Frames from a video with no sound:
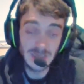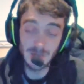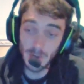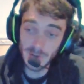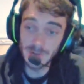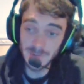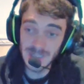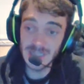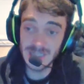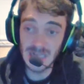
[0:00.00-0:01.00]
The Michael
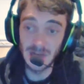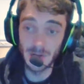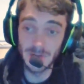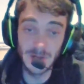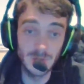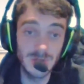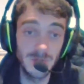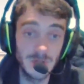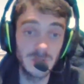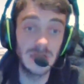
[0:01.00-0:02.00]
Vick scandal, I think, was
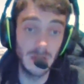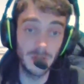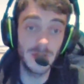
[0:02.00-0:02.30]
possibly